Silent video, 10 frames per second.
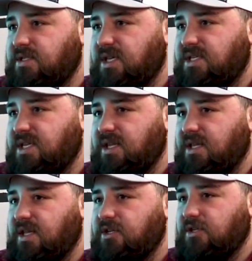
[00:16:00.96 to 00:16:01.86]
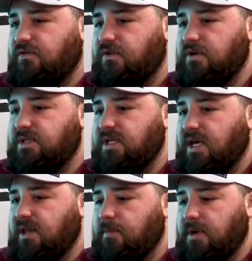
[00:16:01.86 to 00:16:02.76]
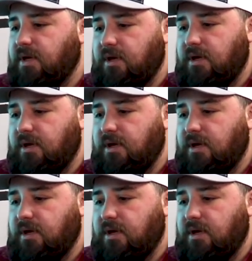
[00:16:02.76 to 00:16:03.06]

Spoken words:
they said that they just froze to death, but